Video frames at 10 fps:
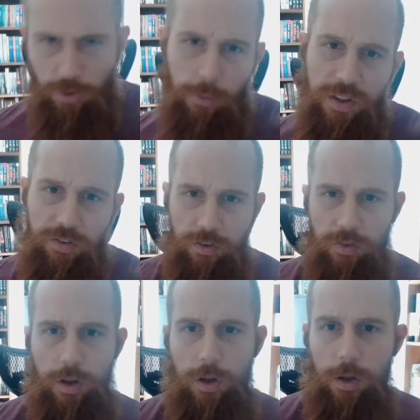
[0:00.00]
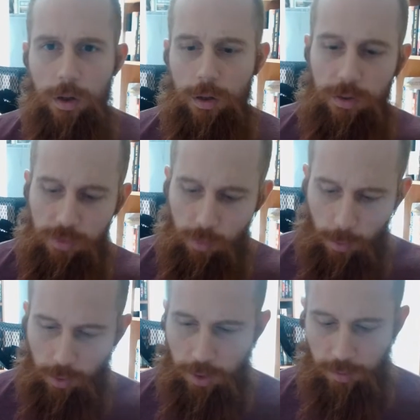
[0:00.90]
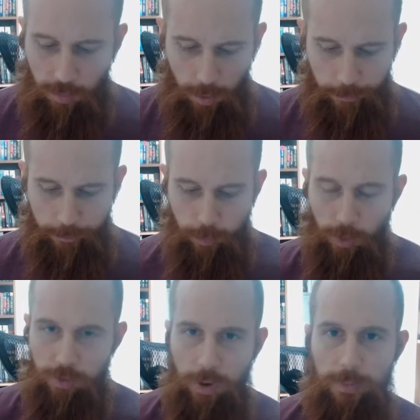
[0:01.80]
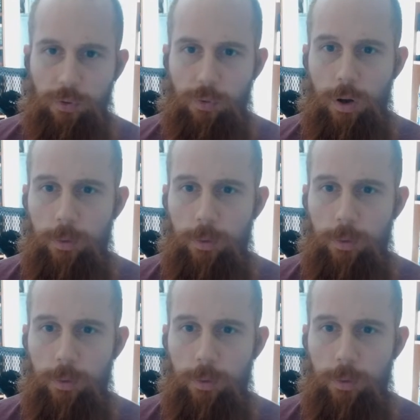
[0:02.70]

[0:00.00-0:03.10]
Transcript: this is what we're looking for. We're going to start with the row.